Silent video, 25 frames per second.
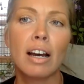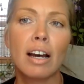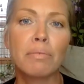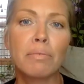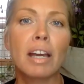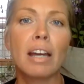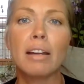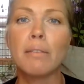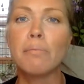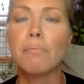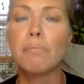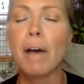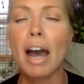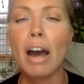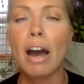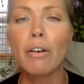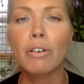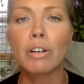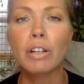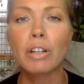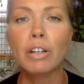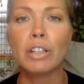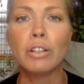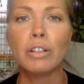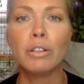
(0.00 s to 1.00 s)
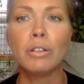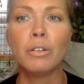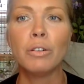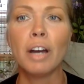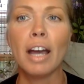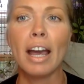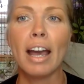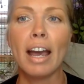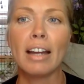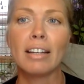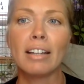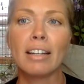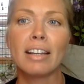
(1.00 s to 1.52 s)
can empower you
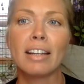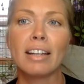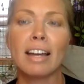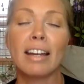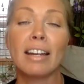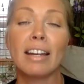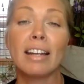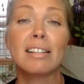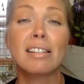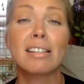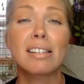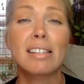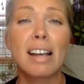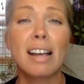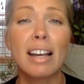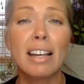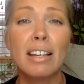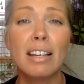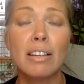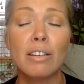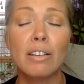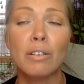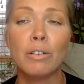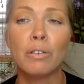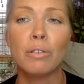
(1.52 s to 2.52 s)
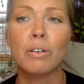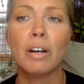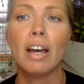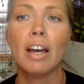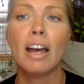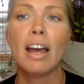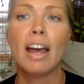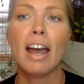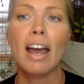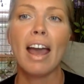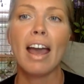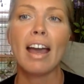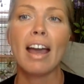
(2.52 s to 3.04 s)
and can excite you
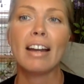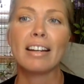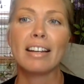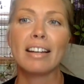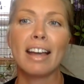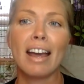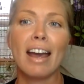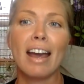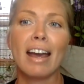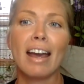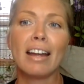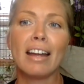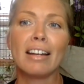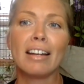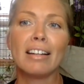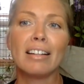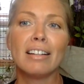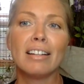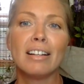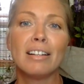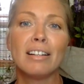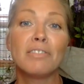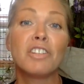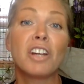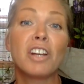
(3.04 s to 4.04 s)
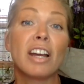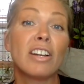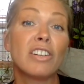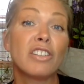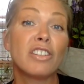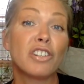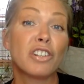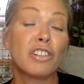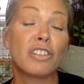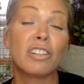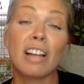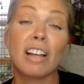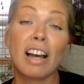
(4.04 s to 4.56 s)
and can change
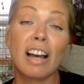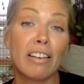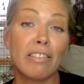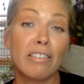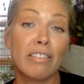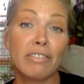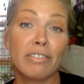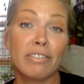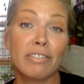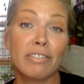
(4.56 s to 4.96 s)
your life